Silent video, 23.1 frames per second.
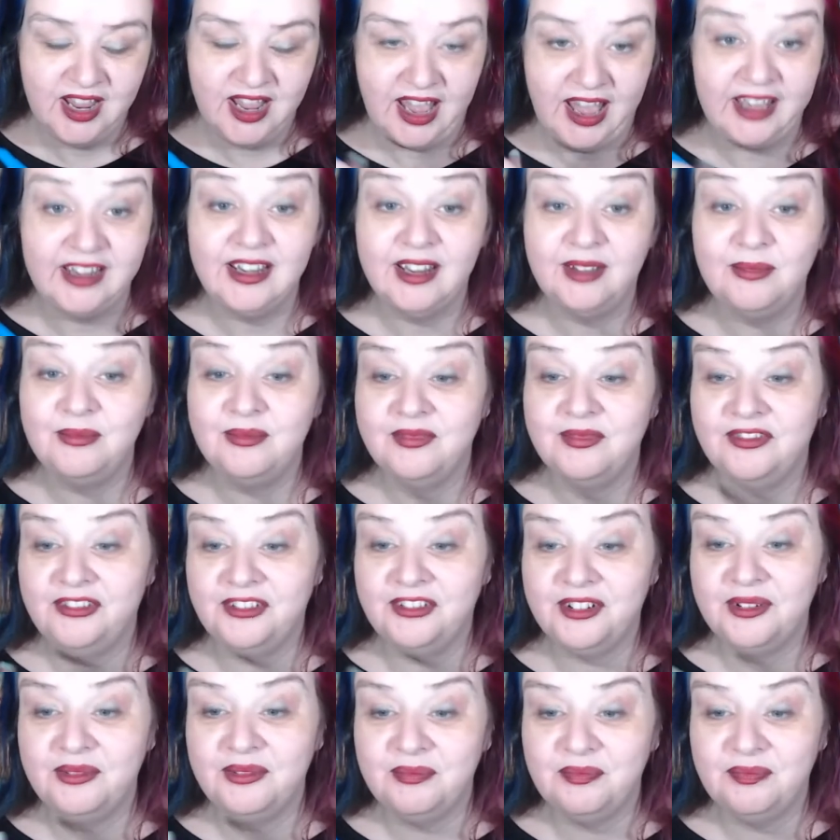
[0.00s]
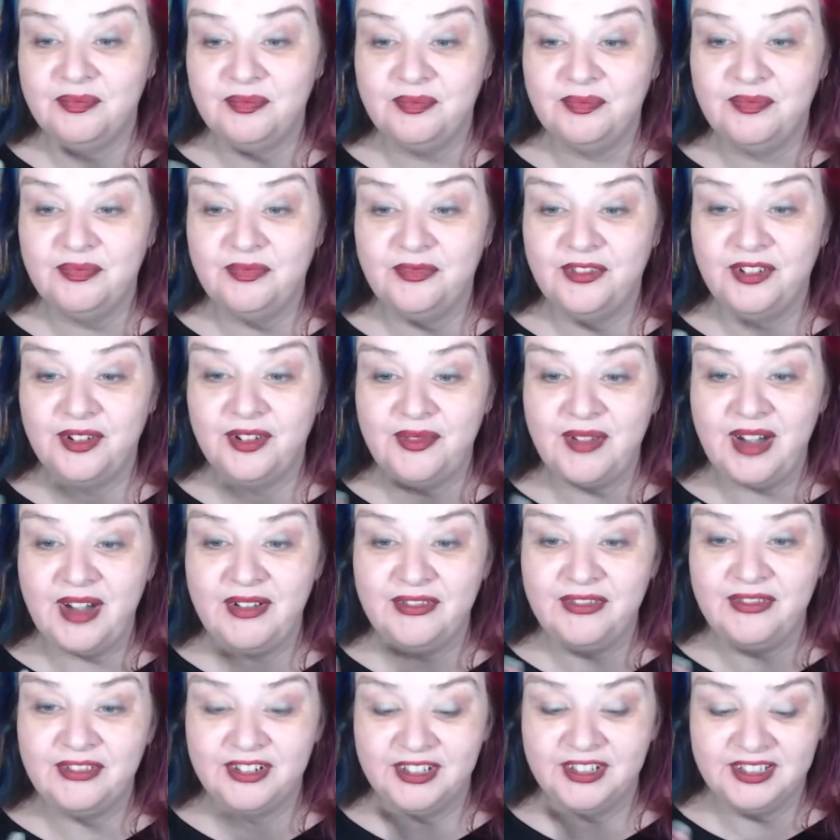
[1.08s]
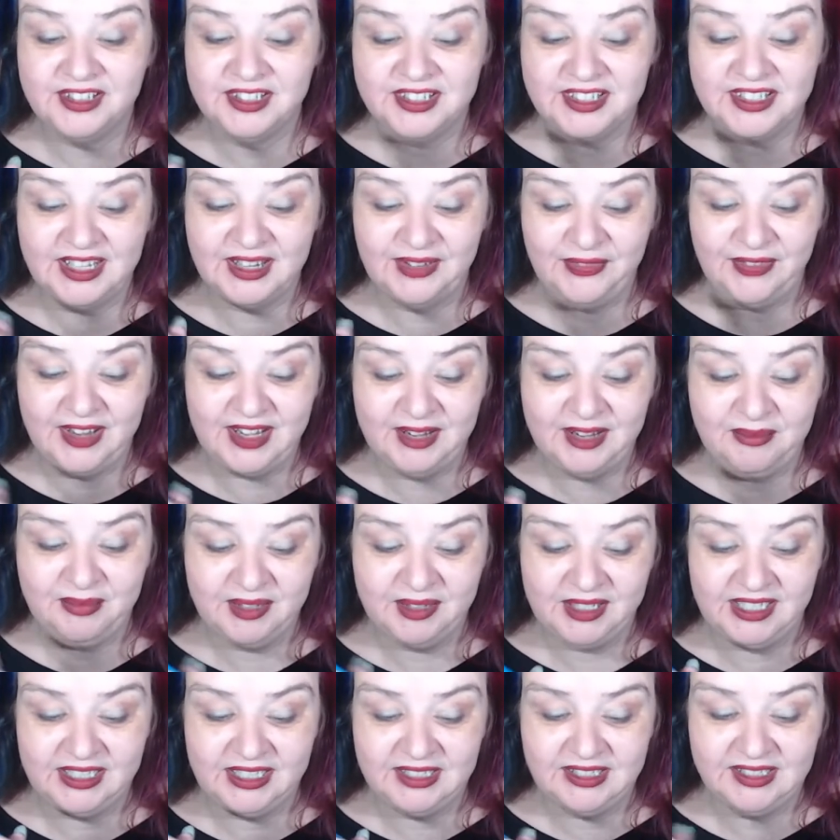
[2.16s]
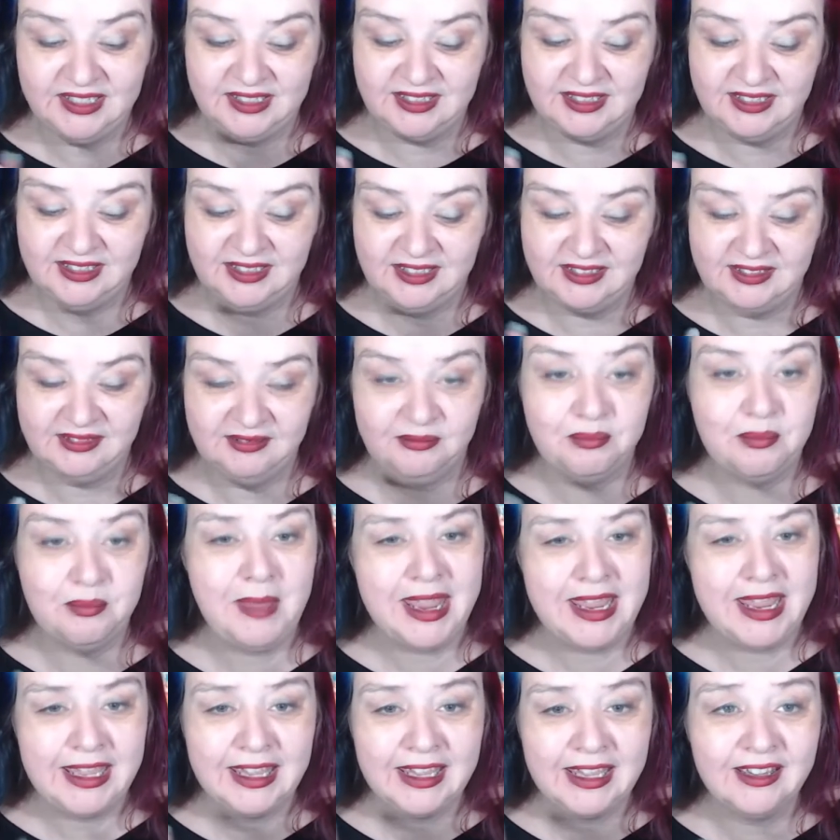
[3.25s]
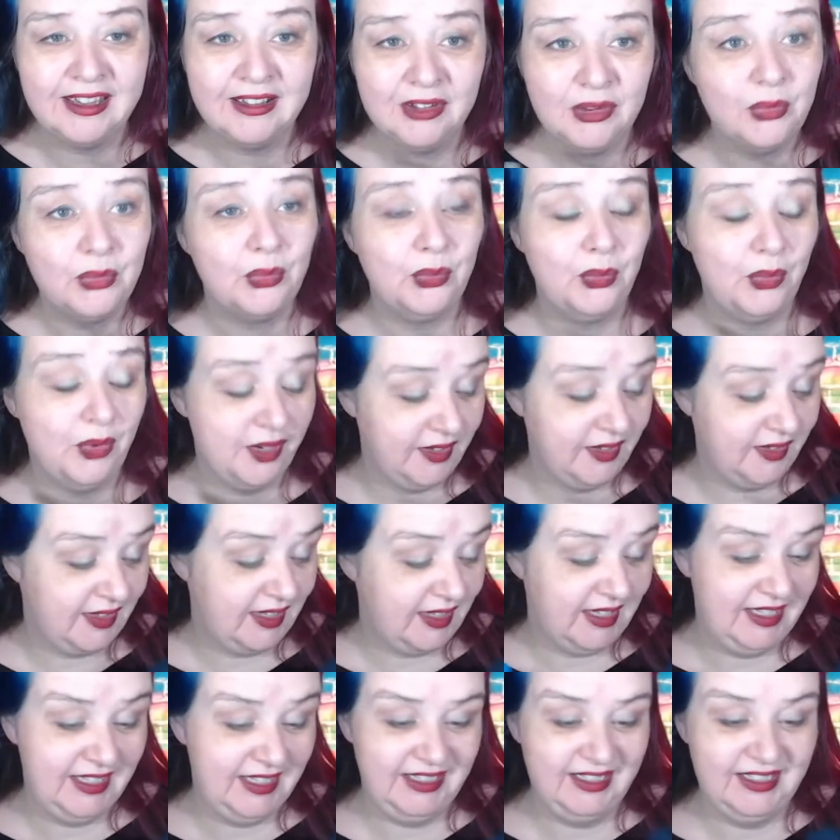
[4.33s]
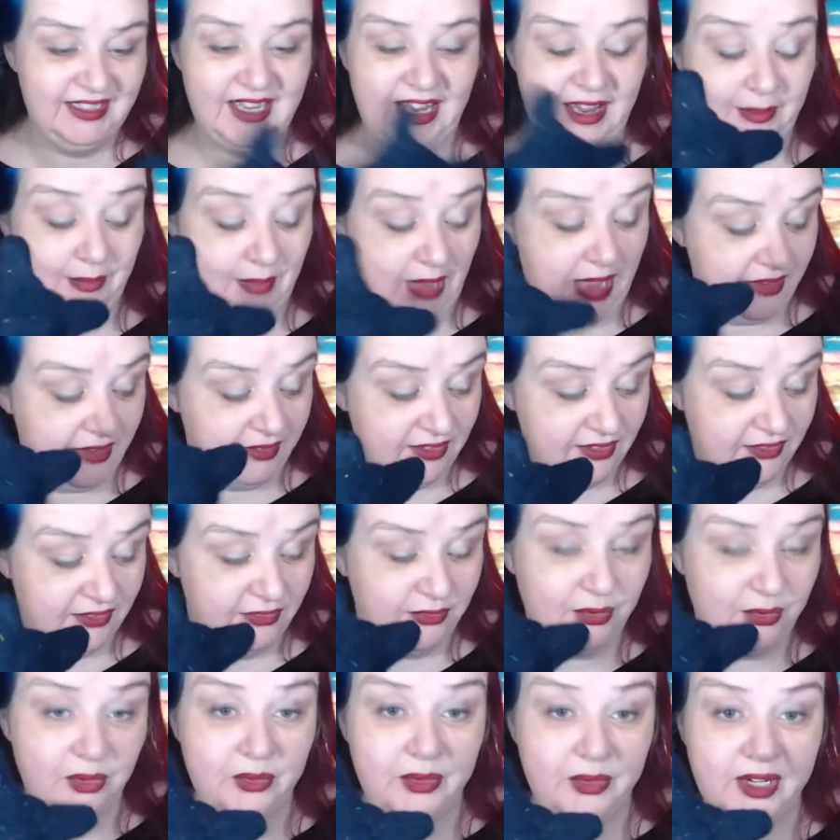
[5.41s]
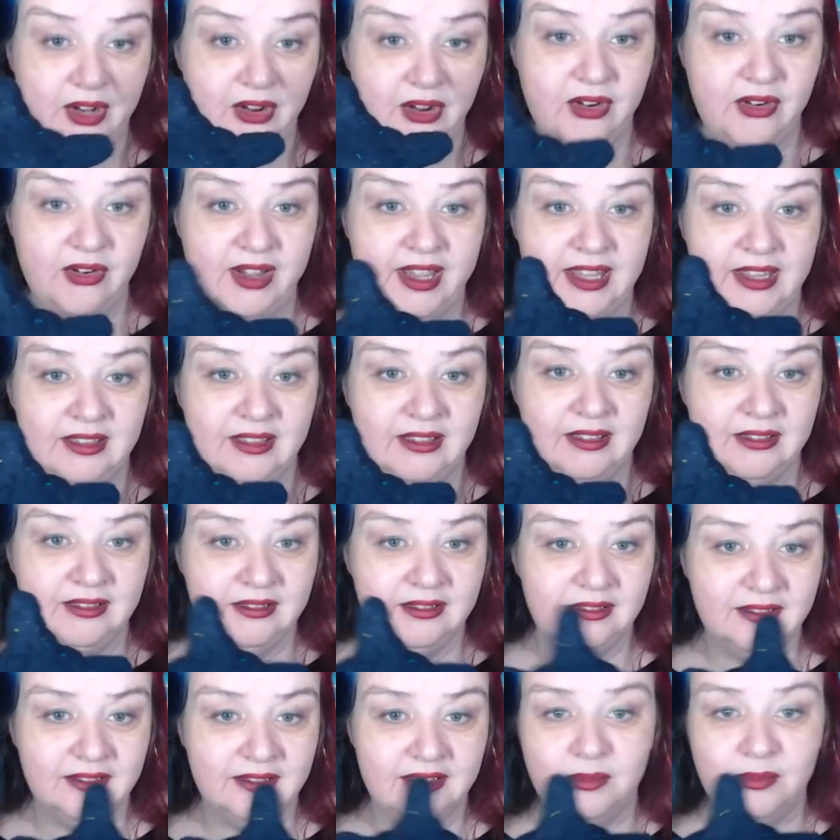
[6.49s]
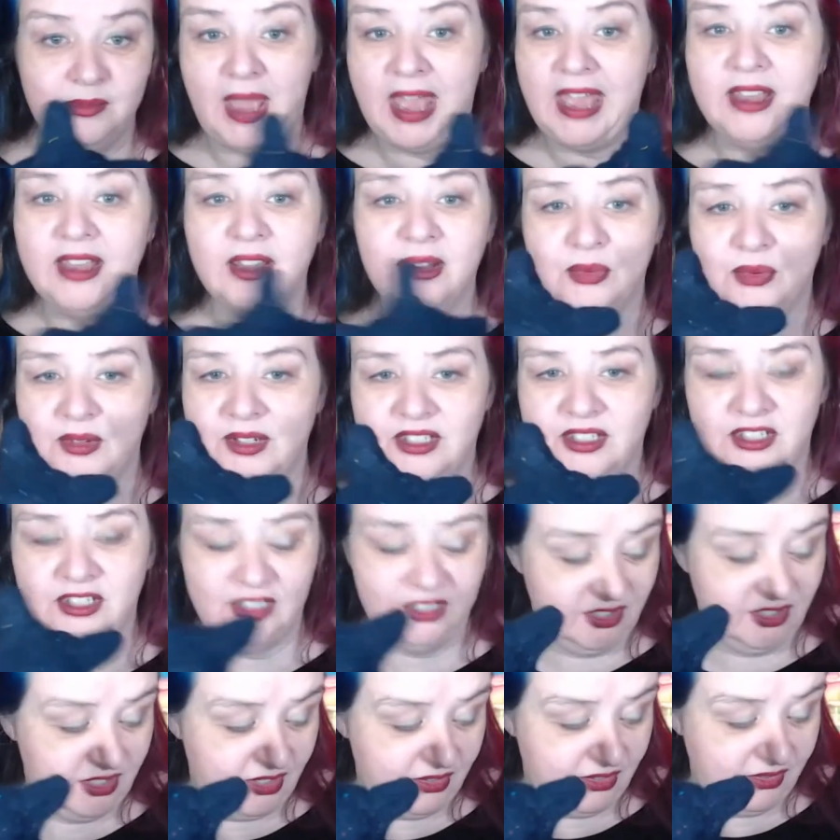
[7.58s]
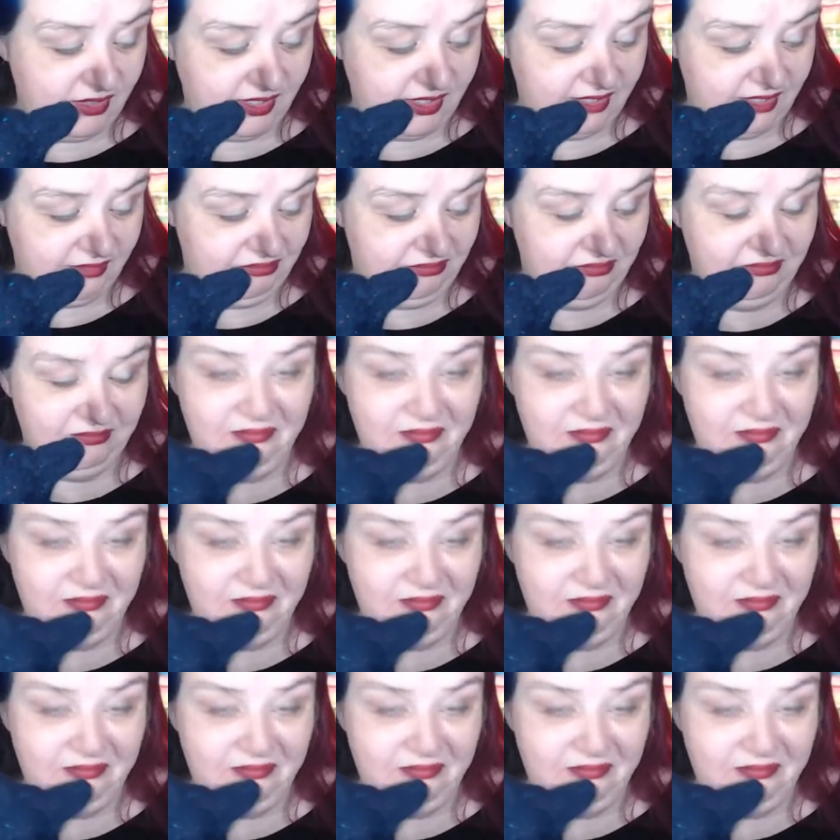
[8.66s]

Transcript: And um, for for reference, if anybody's making one of these um, out of what we got in the pack, which is totally,